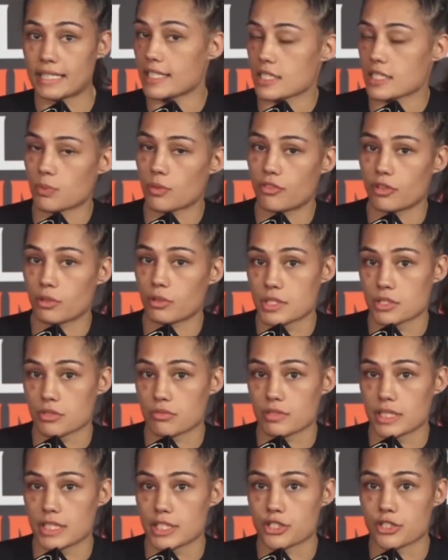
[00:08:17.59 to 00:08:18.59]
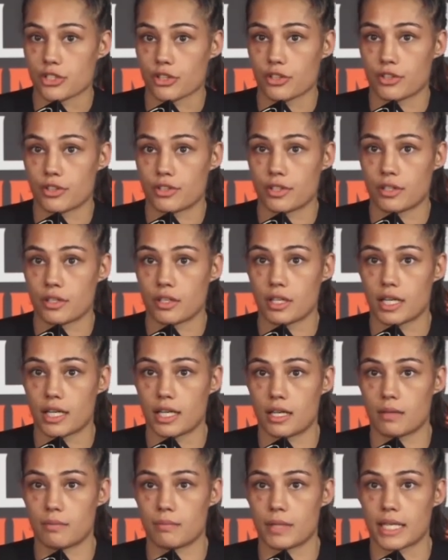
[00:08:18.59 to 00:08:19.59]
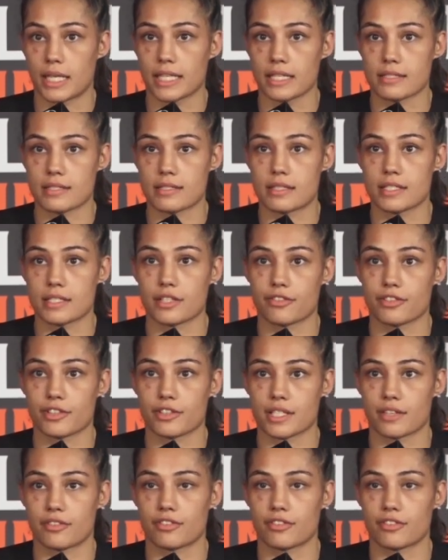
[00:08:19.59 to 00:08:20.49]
this performance really showed, I guess, the difference.